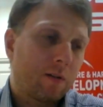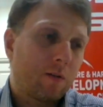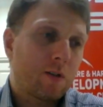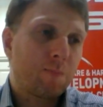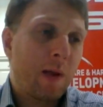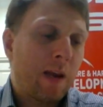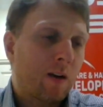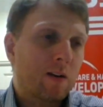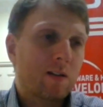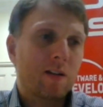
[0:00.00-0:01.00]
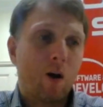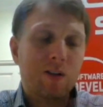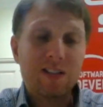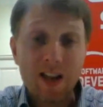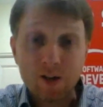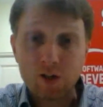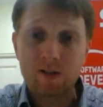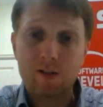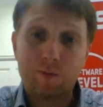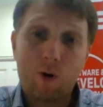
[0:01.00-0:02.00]
speakers and our
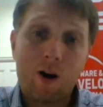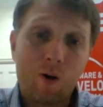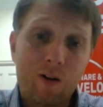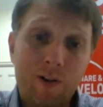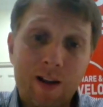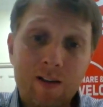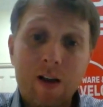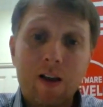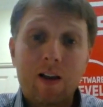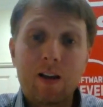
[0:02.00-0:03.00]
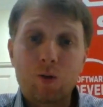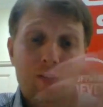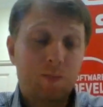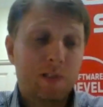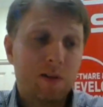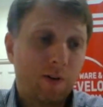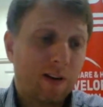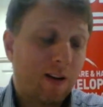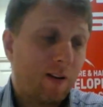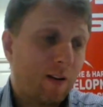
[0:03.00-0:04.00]
sessions for our event into a specific
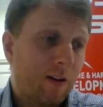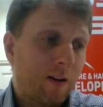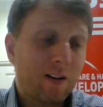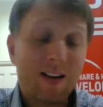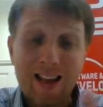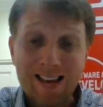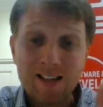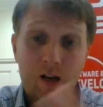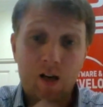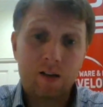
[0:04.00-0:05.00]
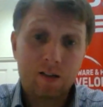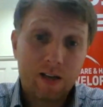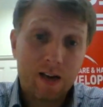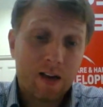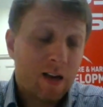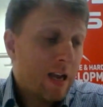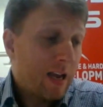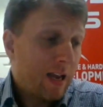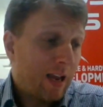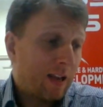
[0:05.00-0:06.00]
calendar. Yeah,
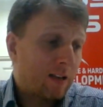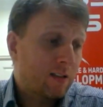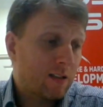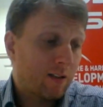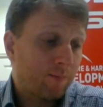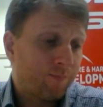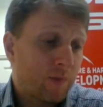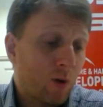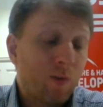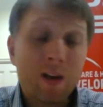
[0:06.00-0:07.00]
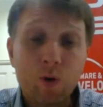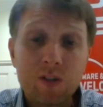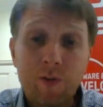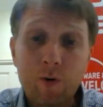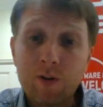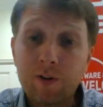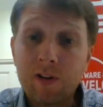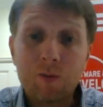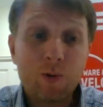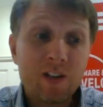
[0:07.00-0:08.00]
and so that was very
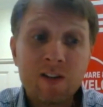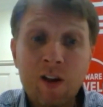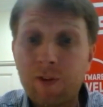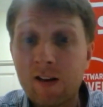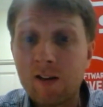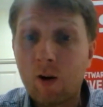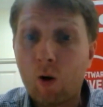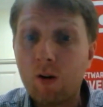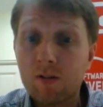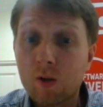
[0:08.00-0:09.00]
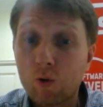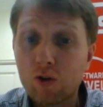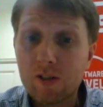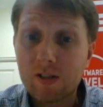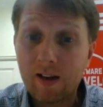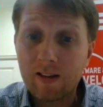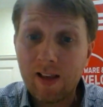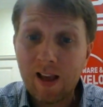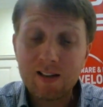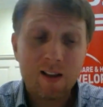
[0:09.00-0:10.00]
difficult. We didn't have any solution like
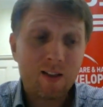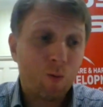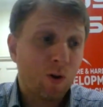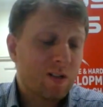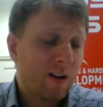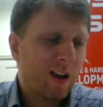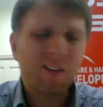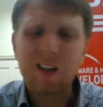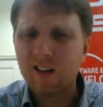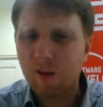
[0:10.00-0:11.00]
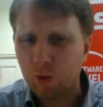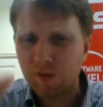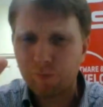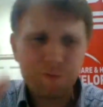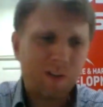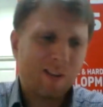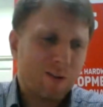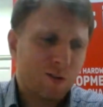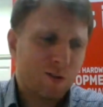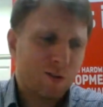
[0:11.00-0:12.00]
that, and there was like, I think there was a
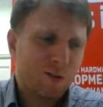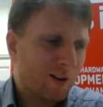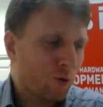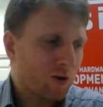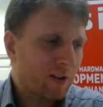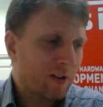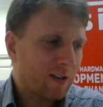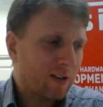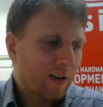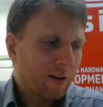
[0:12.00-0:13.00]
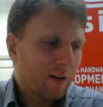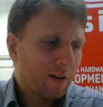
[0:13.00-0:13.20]
$50,000 solution that